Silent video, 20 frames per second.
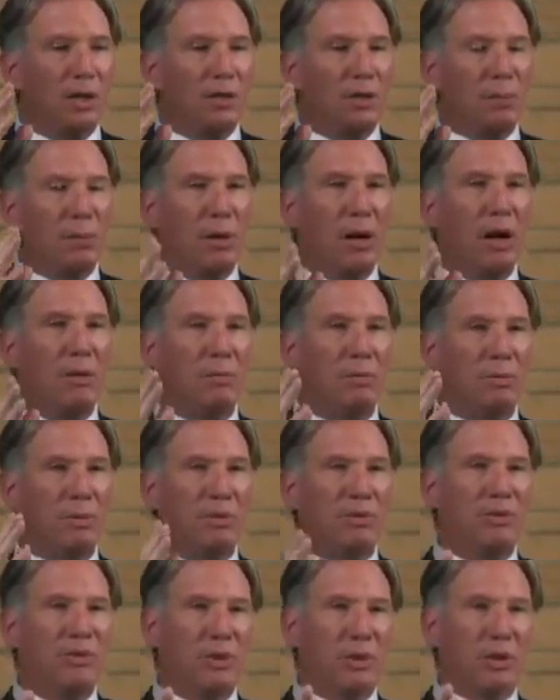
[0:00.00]
the problem
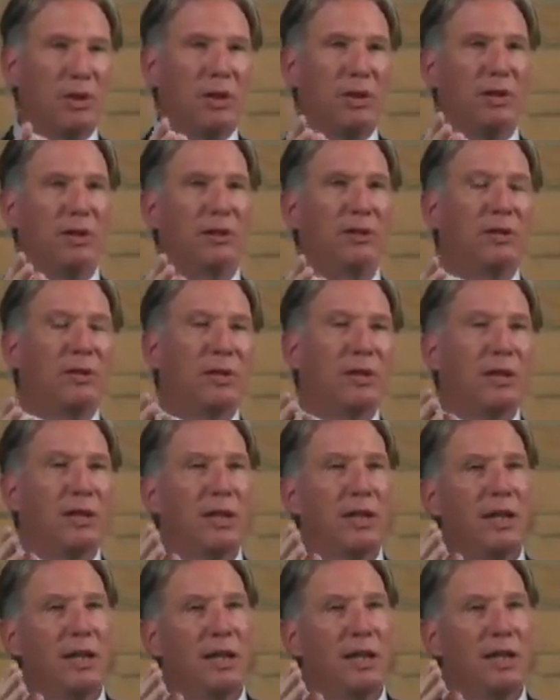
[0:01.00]
with sugar
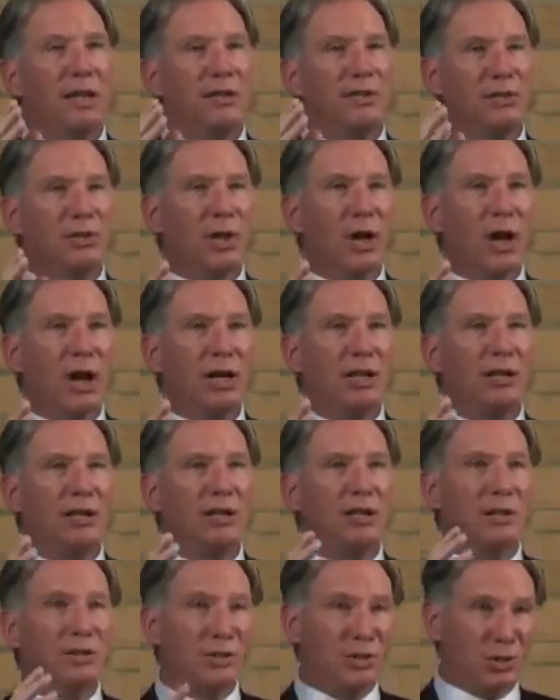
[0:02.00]
is
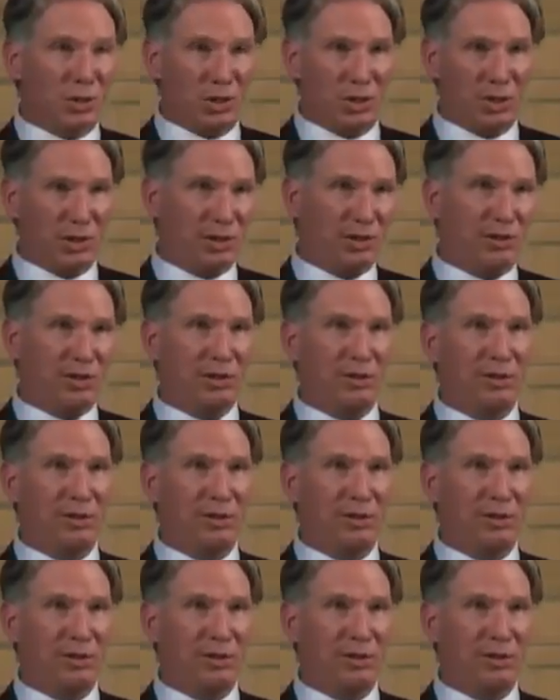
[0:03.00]
not the sugar.